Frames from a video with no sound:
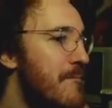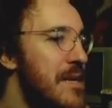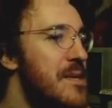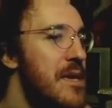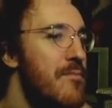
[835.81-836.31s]

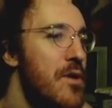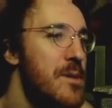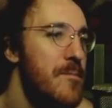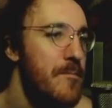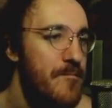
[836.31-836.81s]

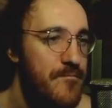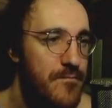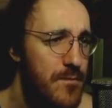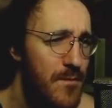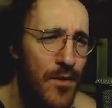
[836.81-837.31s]
peacekeepers.
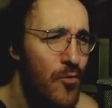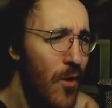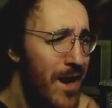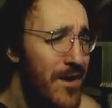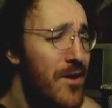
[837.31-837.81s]

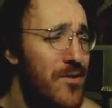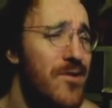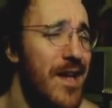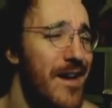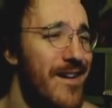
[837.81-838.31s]
Why are
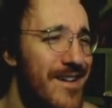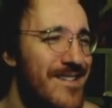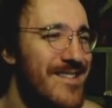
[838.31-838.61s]
you gay?